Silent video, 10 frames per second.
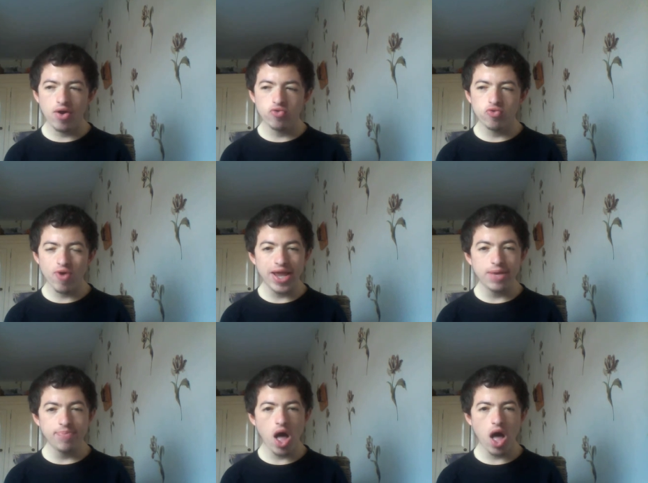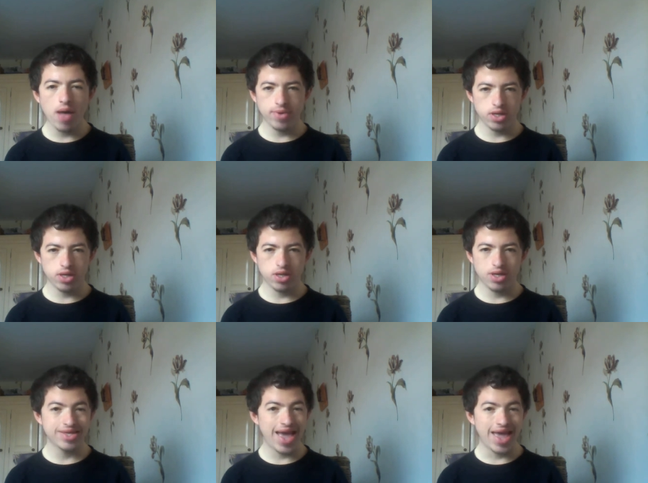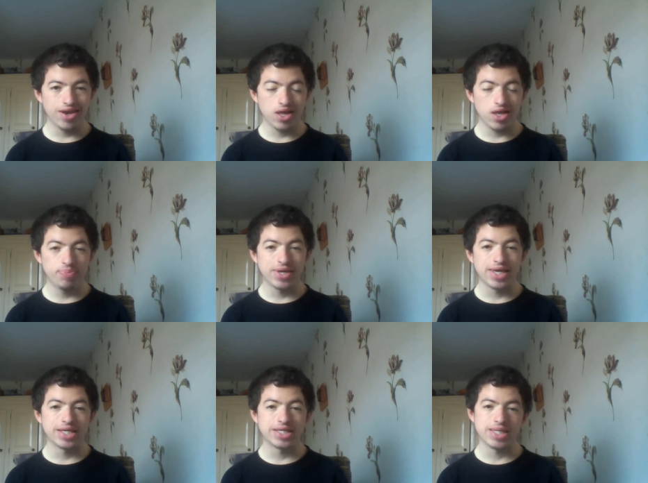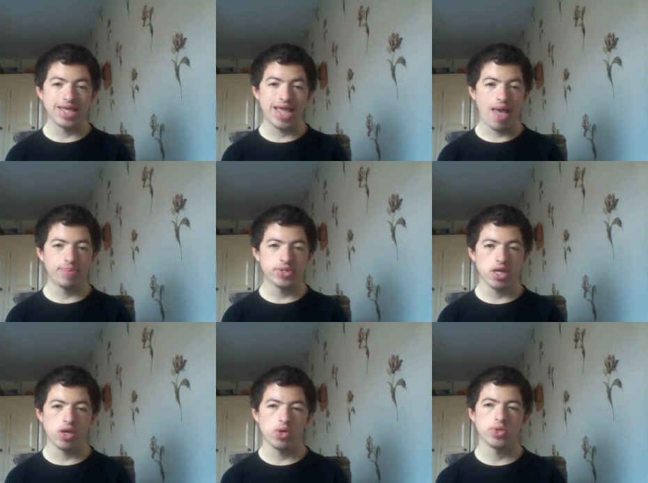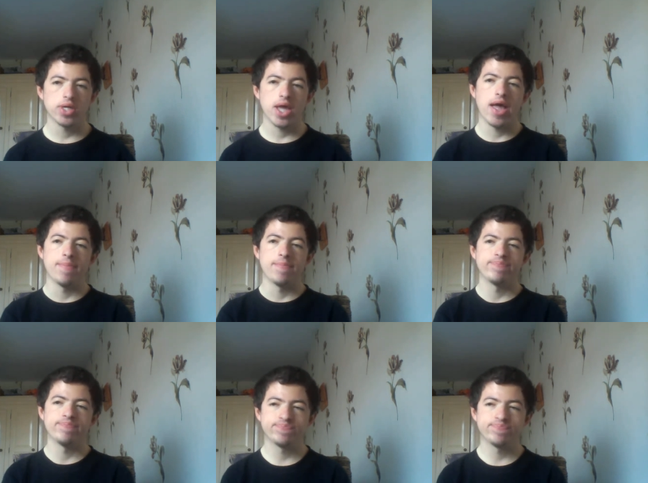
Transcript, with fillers: Ray Palmer again appears in the episode, um,